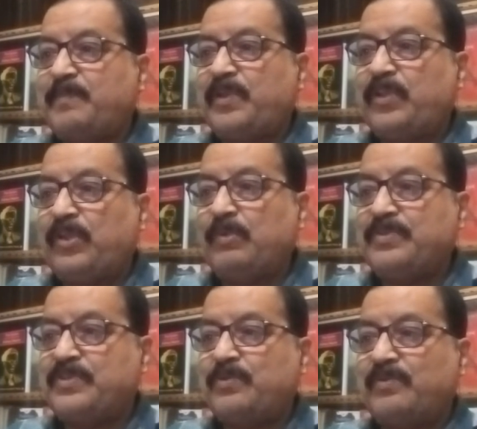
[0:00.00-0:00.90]
been
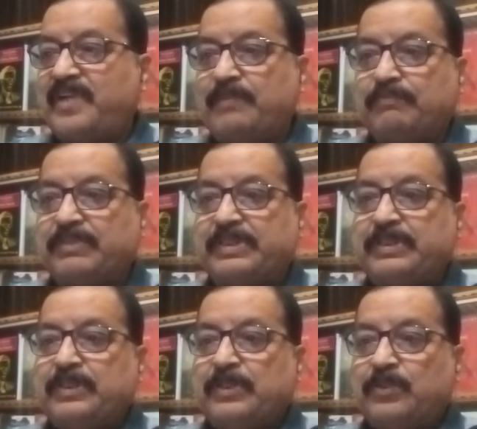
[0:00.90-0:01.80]
used to refer
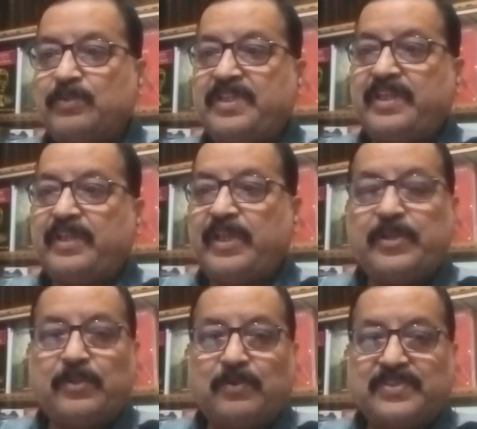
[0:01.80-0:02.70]
to the
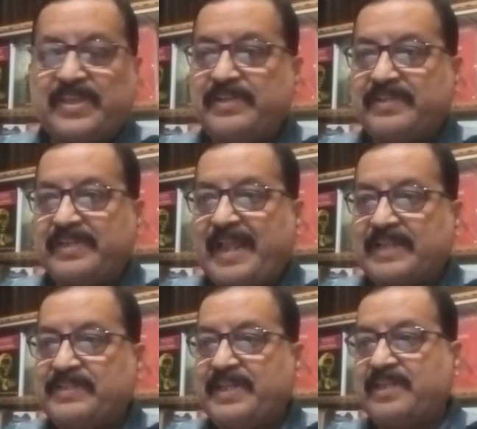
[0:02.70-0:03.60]

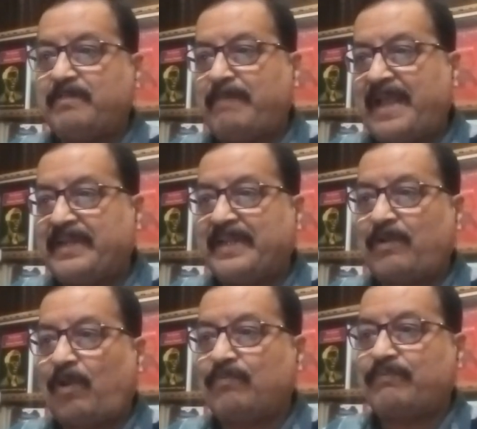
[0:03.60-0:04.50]
idiosyncratic
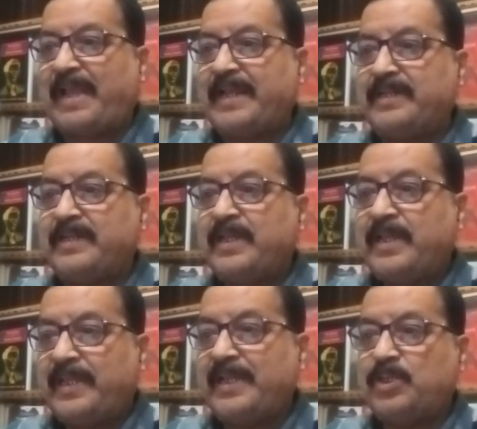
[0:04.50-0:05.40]
manner of an
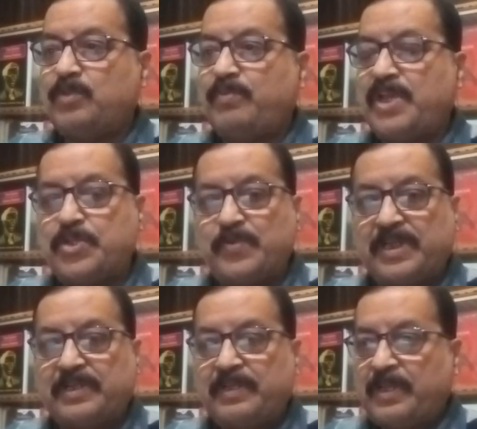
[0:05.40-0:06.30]

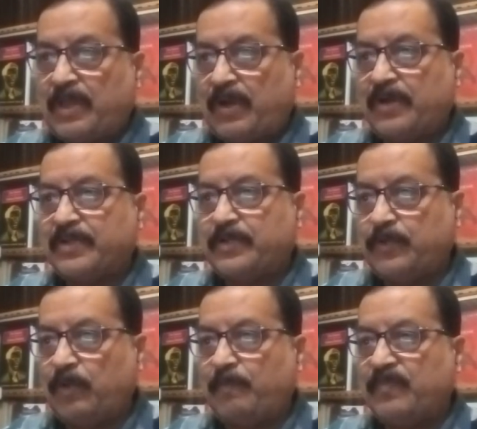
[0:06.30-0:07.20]
individual or
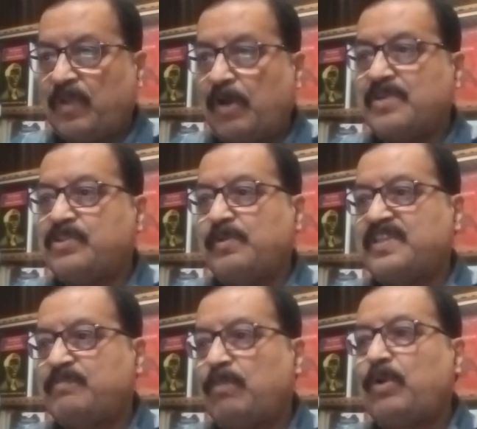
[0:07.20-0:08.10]
group, or to a
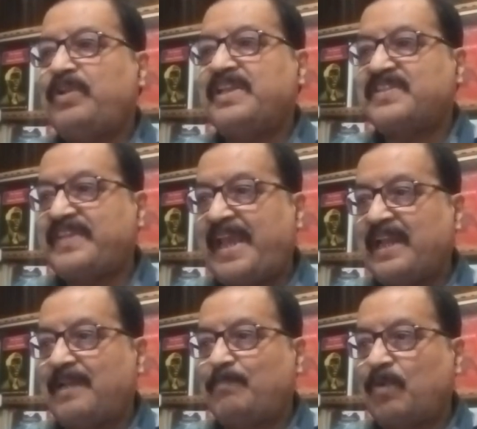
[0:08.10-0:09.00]
small
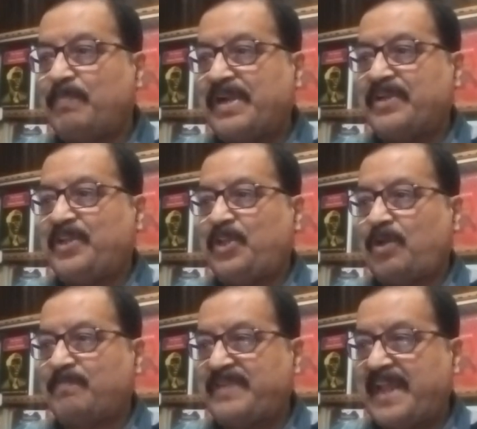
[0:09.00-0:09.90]
scale property
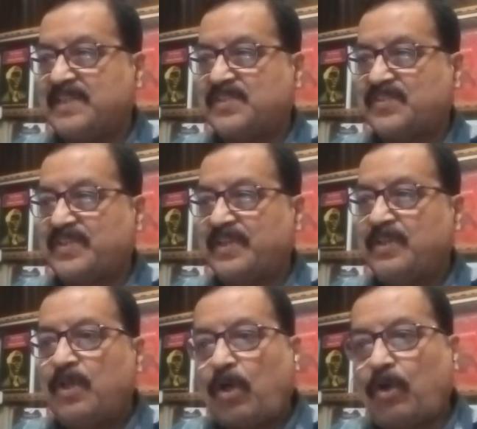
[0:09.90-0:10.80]
of texts,
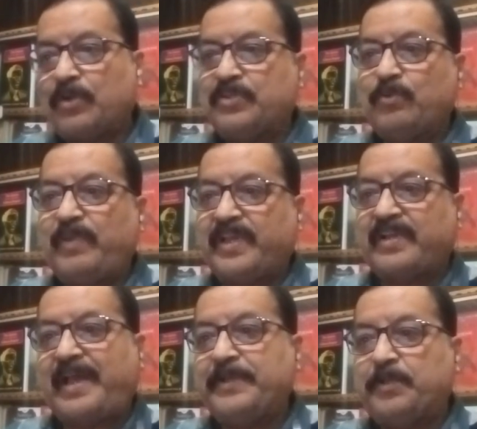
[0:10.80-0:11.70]
or to a
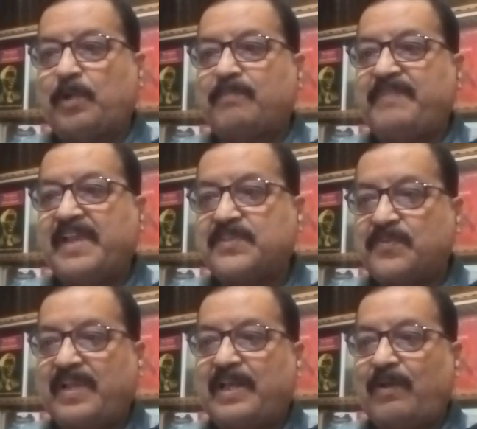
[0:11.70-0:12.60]
kind of
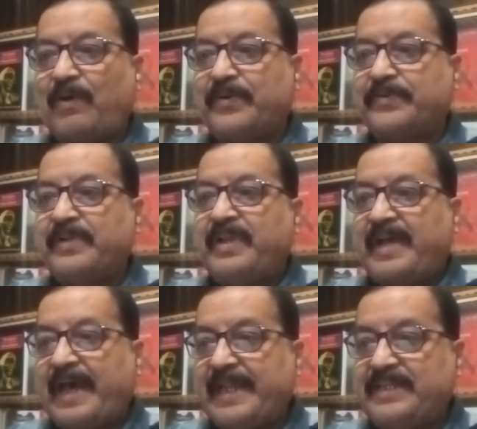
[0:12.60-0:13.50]
extra or
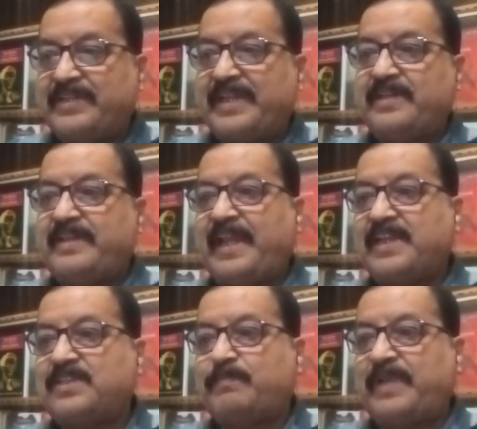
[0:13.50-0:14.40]
heightened
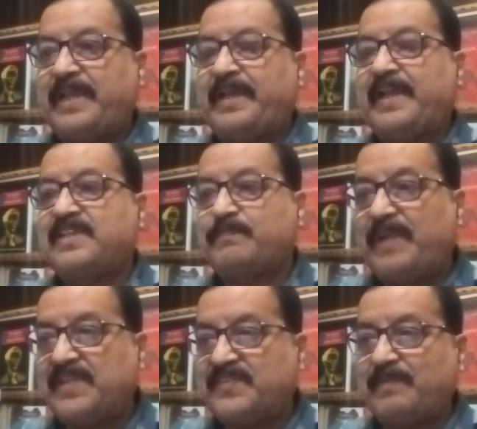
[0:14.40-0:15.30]

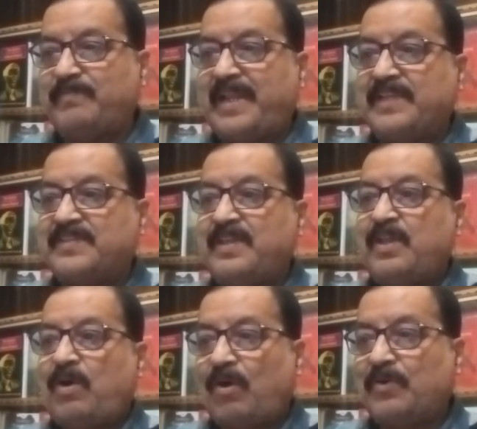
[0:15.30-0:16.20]
expressiveness,
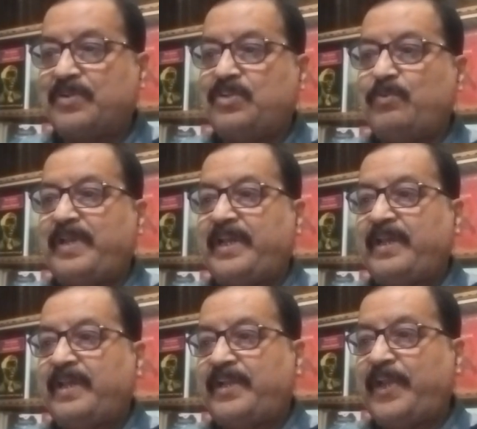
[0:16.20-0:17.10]
or to a
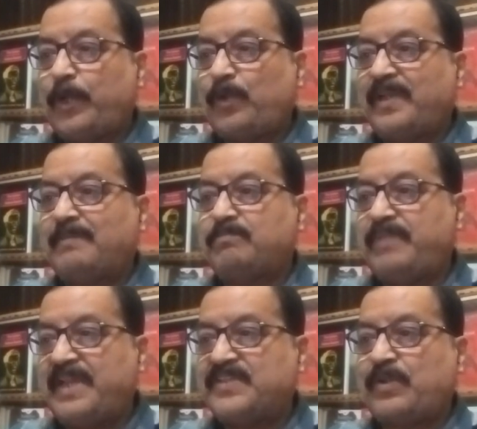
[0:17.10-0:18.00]
decorum
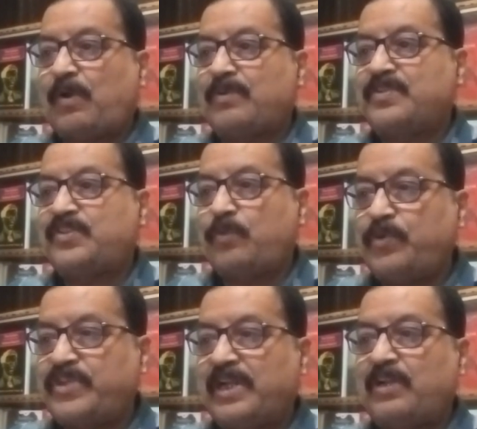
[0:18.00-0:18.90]
based on
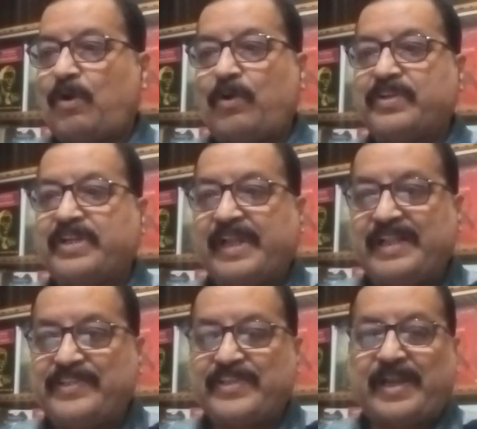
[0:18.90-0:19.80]
social or
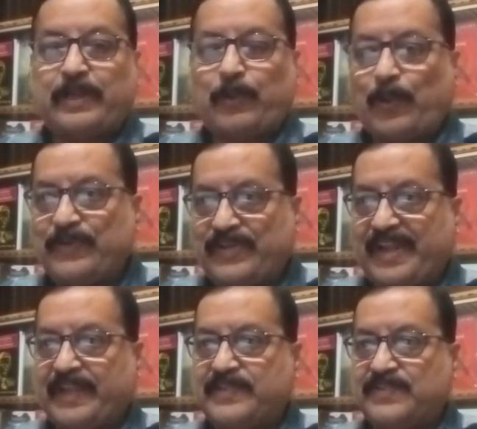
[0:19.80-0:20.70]
cultural
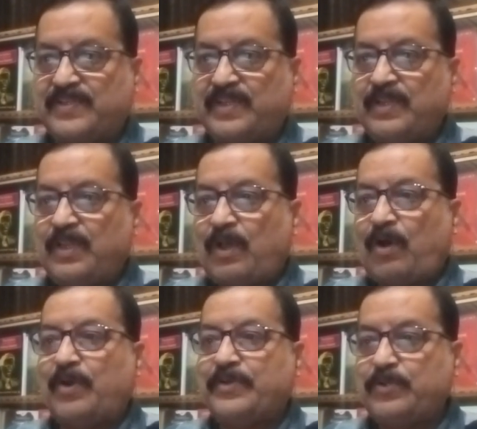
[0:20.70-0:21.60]
context,
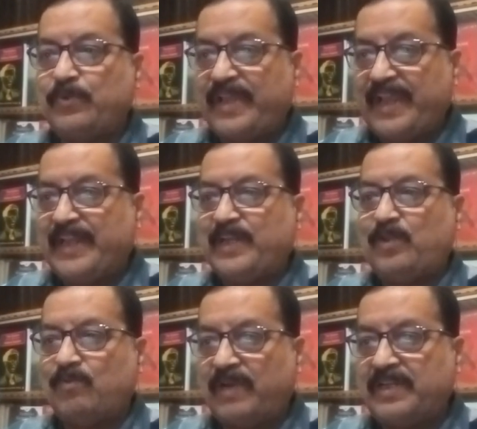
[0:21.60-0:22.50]
or to
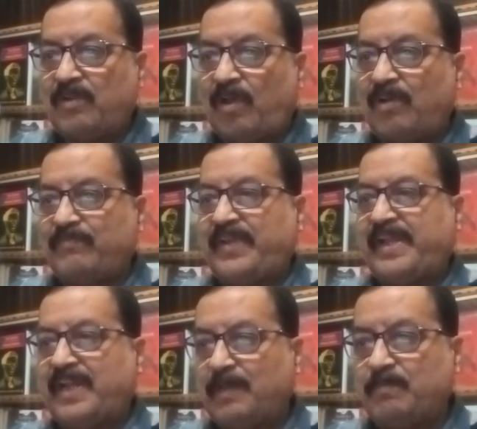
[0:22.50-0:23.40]
any one of
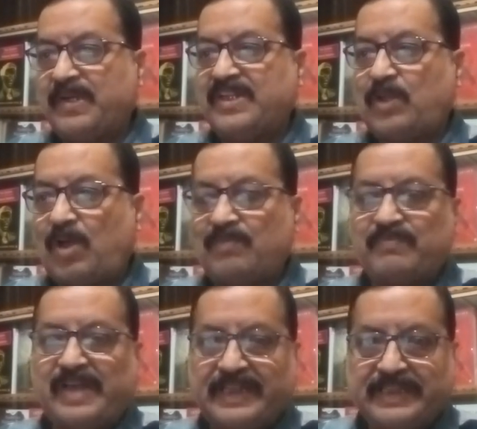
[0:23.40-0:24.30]
a number of
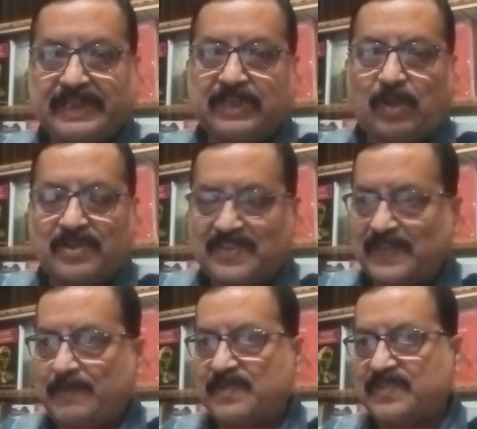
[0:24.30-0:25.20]
other
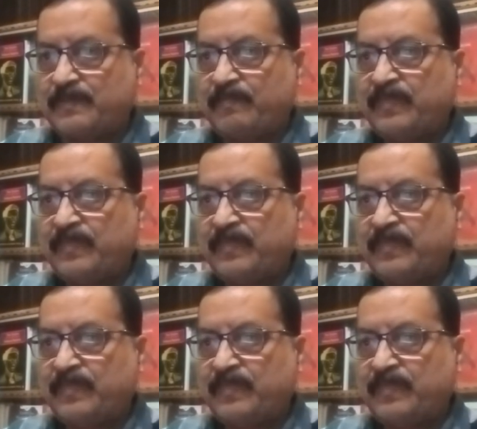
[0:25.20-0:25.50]
concepts.